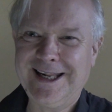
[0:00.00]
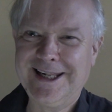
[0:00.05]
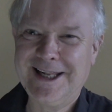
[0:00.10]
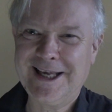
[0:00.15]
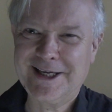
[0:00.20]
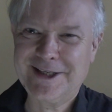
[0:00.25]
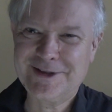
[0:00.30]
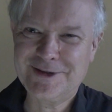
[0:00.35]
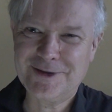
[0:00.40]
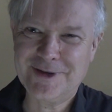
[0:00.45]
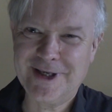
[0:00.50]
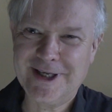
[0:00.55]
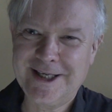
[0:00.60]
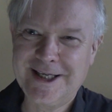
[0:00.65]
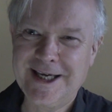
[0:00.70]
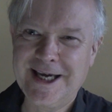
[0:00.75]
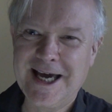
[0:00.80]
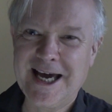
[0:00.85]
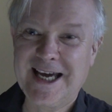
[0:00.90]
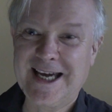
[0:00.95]

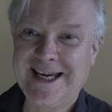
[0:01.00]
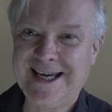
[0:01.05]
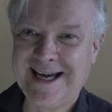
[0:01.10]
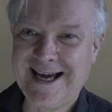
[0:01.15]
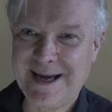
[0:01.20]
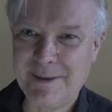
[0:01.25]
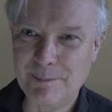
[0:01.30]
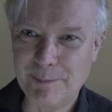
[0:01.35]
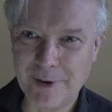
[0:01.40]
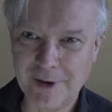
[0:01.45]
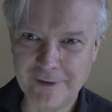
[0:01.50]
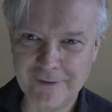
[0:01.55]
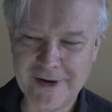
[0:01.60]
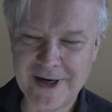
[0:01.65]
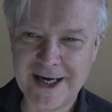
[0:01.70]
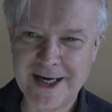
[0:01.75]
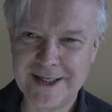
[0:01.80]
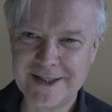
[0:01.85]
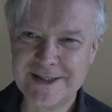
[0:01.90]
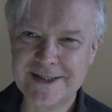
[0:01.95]
electric camper
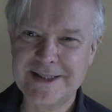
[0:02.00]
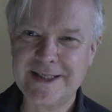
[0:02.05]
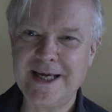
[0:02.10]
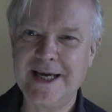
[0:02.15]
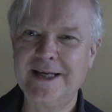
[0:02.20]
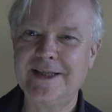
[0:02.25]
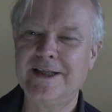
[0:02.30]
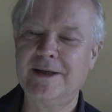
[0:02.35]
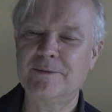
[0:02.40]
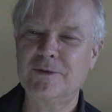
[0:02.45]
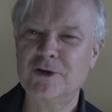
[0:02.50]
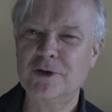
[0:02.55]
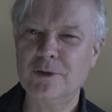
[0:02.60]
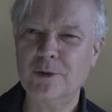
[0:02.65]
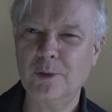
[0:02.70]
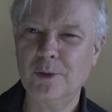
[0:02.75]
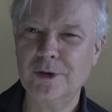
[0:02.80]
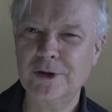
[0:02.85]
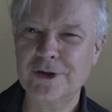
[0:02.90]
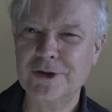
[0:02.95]
vans yet. I'm
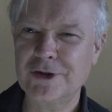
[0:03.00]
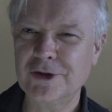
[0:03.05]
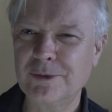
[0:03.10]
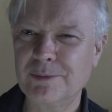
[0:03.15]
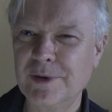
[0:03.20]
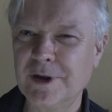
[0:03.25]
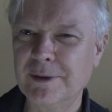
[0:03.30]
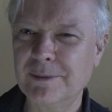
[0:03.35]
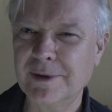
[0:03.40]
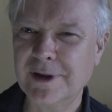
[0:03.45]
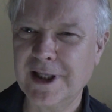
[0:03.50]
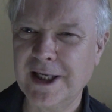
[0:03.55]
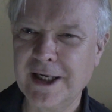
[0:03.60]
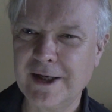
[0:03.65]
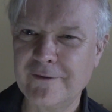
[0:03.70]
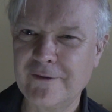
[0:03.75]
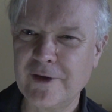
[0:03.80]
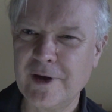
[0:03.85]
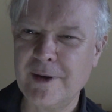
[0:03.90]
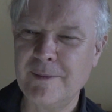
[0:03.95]
sure one or two people
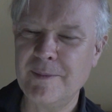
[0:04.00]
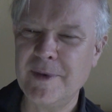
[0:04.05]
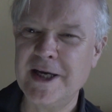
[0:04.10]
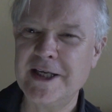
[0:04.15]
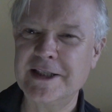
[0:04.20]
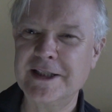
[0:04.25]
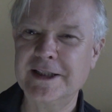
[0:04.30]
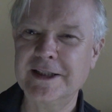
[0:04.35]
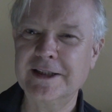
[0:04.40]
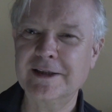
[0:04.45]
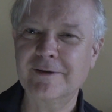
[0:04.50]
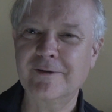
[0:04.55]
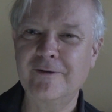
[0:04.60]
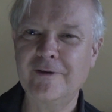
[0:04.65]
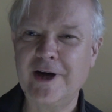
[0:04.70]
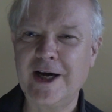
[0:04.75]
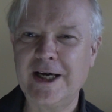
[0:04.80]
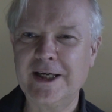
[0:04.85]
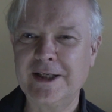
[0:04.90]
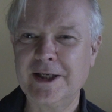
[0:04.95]
have uh, made a little
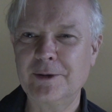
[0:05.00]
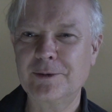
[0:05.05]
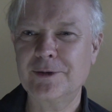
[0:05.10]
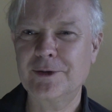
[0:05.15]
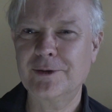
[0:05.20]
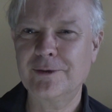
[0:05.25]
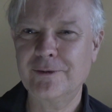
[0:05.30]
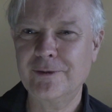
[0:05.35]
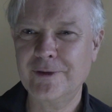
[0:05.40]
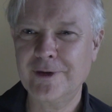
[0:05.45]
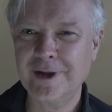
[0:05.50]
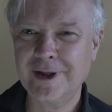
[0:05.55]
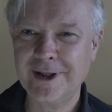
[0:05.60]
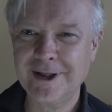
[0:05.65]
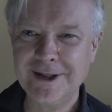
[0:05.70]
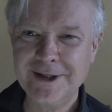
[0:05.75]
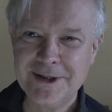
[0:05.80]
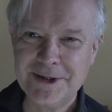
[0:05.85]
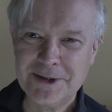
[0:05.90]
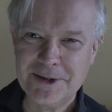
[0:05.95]
van out of uh,
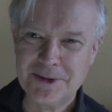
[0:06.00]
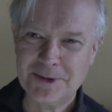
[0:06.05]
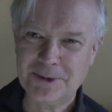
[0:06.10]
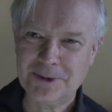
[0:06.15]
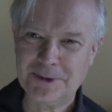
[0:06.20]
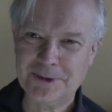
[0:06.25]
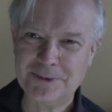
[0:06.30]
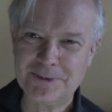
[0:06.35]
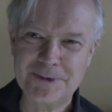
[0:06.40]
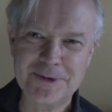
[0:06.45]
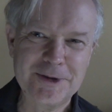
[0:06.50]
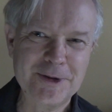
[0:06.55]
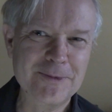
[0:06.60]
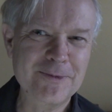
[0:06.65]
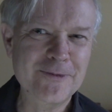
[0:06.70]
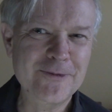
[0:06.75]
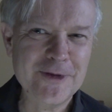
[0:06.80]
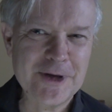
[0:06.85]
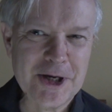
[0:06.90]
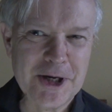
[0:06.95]
uh
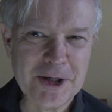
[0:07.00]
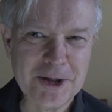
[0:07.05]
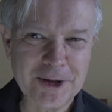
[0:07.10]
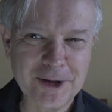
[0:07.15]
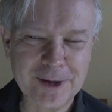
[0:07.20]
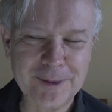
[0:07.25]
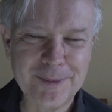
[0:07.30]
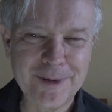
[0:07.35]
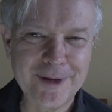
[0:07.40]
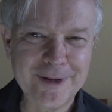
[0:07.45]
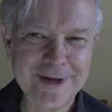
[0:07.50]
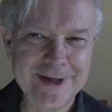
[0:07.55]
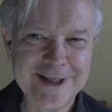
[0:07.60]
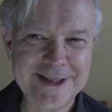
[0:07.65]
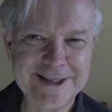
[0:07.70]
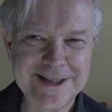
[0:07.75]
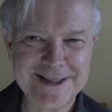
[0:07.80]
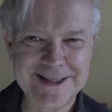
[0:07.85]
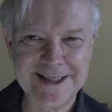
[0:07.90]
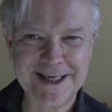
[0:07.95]
some vehicle but
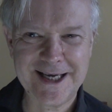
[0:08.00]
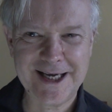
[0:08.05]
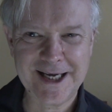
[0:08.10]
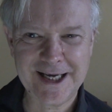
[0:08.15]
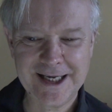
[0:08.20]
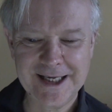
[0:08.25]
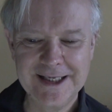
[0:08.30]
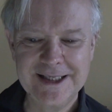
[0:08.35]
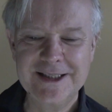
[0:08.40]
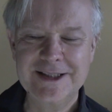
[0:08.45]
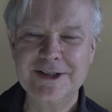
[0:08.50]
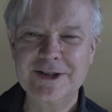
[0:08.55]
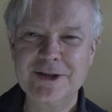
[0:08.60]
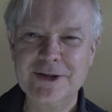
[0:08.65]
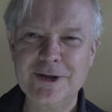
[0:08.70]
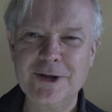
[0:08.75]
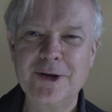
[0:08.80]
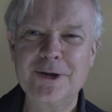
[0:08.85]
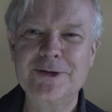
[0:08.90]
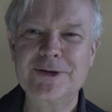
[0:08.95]
it's uh,
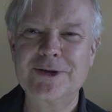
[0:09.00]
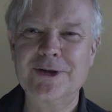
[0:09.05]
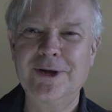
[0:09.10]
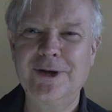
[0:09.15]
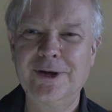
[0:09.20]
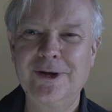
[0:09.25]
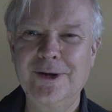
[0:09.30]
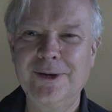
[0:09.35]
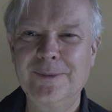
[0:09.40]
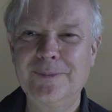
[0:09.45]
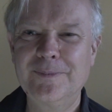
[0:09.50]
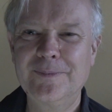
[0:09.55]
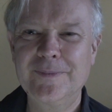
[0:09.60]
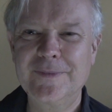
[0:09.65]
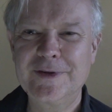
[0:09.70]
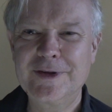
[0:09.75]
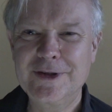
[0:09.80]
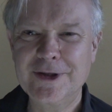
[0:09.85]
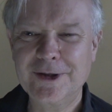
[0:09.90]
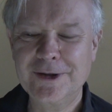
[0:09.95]
not um,
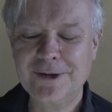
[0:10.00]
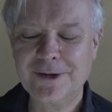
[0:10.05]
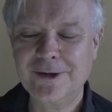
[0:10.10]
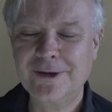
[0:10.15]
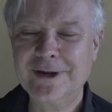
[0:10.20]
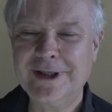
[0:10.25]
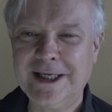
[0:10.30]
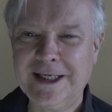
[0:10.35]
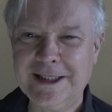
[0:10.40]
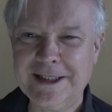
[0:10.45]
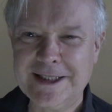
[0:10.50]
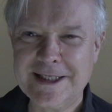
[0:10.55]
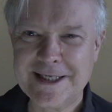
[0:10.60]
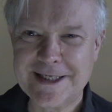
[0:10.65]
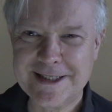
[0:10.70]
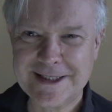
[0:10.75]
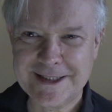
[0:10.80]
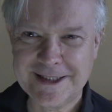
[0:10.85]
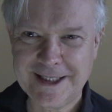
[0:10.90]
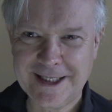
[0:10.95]
done on any
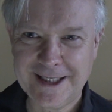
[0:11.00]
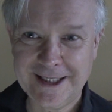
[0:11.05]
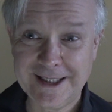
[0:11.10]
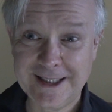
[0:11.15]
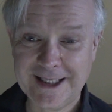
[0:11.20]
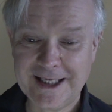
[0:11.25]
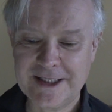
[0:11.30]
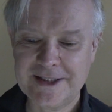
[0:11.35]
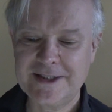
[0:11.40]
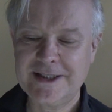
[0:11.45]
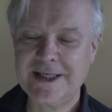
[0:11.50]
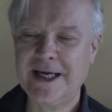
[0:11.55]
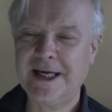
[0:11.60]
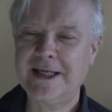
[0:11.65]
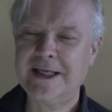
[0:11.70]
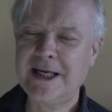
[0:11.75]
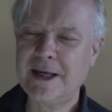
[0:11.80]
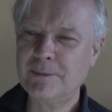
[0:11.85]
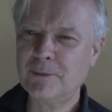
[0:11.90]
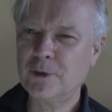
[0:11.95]
scale as
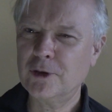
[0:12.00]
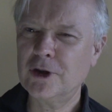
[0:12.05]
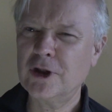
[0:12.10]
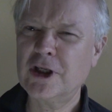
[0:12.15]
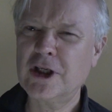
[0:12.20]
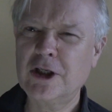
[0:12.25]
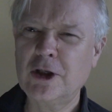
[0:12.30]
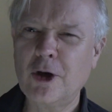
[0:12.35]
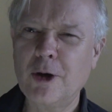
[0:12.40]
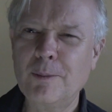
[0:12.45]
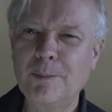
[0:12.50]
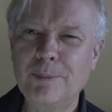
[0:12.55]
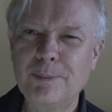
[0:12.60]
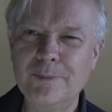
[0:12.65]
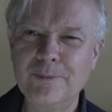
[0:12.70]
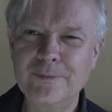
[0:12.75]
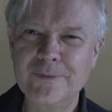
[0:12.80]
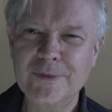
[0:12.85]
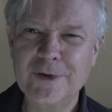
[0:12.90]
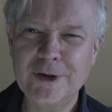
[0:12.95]
yet. Now I'm going to comp
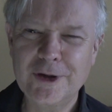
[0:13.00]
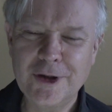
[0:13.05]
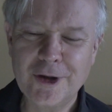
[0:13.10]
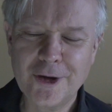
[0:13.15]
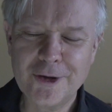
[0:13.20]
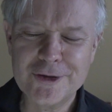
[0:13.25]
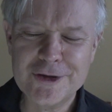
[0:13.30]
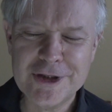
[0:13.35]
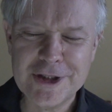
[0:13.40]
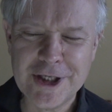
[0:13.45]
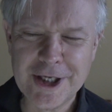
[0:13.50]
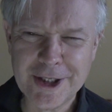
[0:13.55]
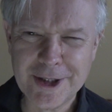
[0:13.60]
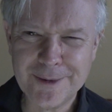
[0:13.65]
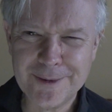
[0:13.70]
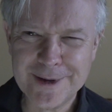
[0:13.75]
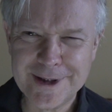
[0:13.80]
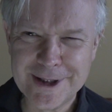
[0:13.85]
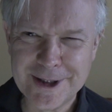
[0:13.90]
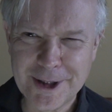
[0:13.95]

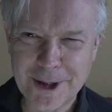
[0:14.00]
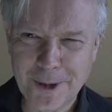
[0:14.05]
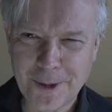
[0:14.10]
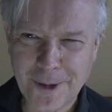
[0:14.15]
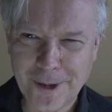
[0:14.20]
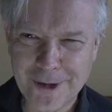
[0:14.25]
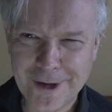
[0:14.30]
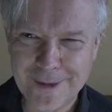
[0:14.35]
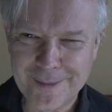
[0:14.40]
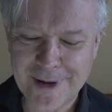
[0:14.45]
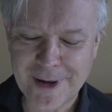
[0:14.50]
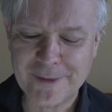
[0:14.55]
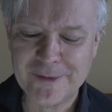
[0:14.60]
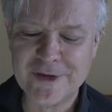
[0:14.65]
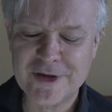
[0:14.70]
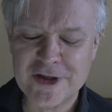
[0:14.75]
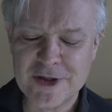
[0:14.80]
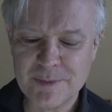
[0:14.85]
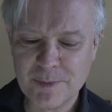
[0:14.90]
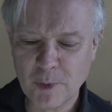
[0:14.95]
continually go on about
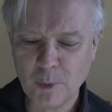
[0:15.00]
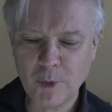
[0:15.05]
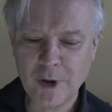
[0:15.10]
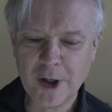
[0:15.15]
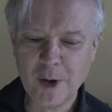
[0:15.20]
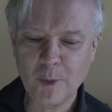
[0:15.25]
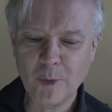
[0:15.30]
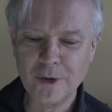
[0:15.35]
this. But what I